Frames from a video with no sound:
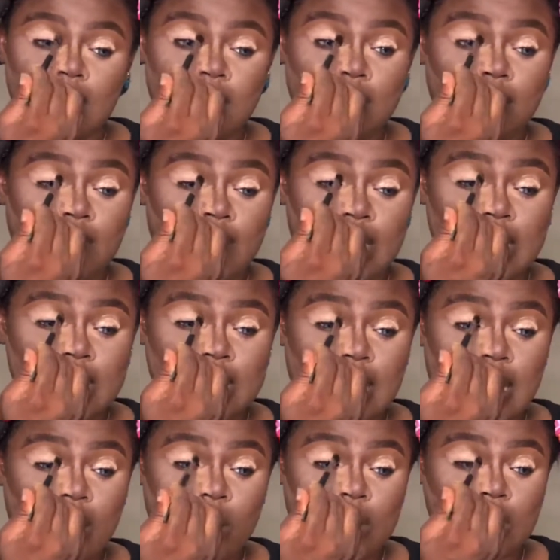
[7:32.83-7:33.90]

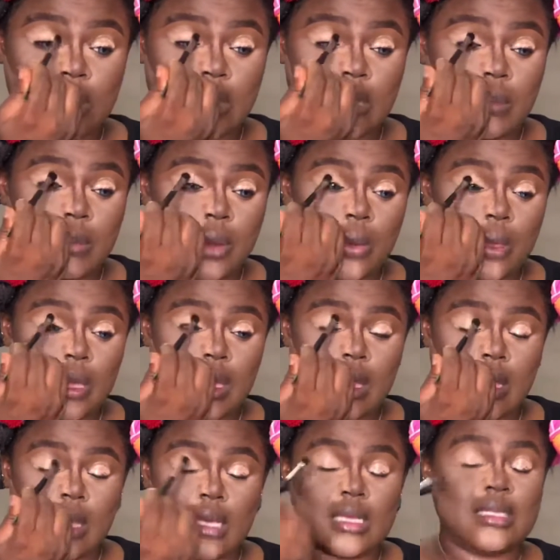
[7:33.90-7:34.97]
Valentine we're talking about
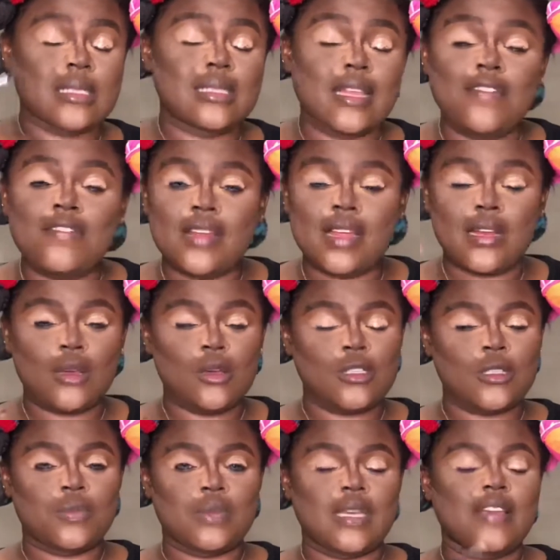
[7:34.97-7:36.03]
here, it's definitely going to
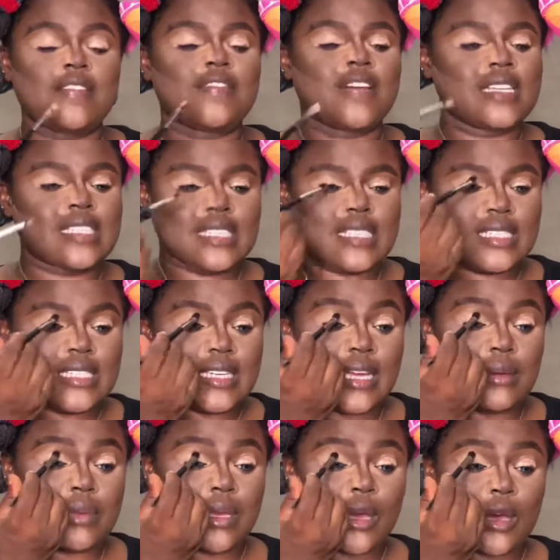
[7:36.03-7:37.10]
be a fancy dinner
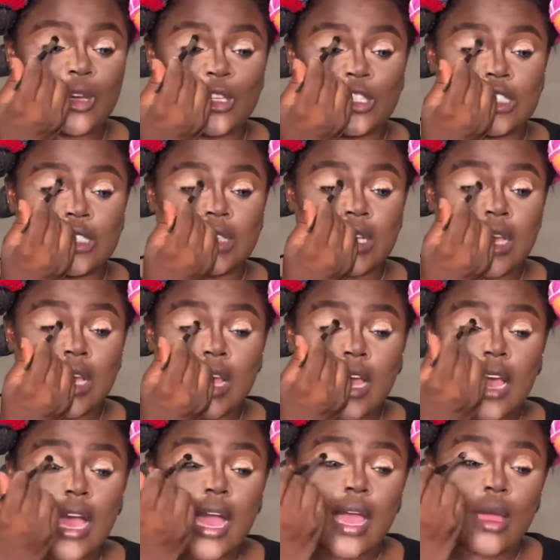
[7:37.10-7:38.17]
because
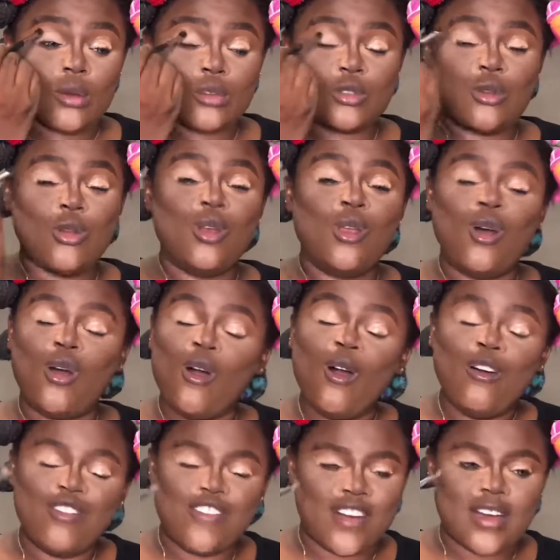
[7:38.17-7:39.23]
I also
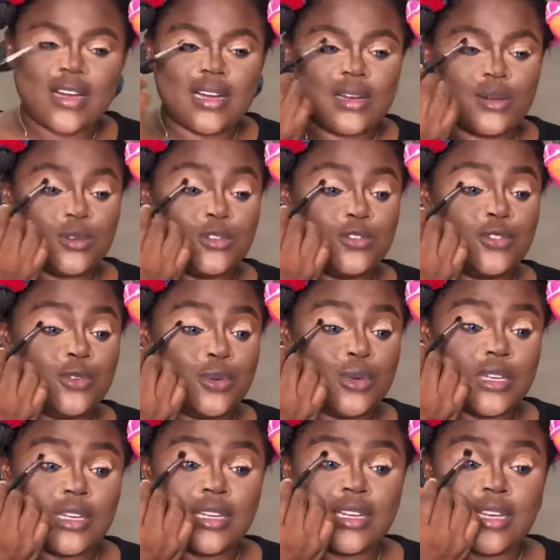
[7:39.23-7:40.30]
love good food
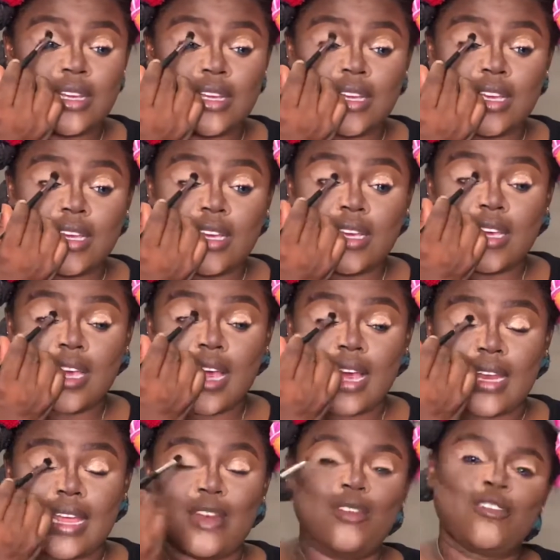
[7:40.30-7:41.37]
and
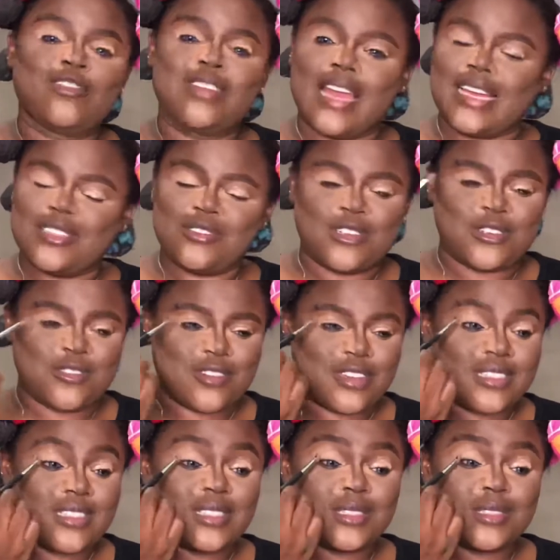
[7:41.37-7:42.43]
I love nice restaurants.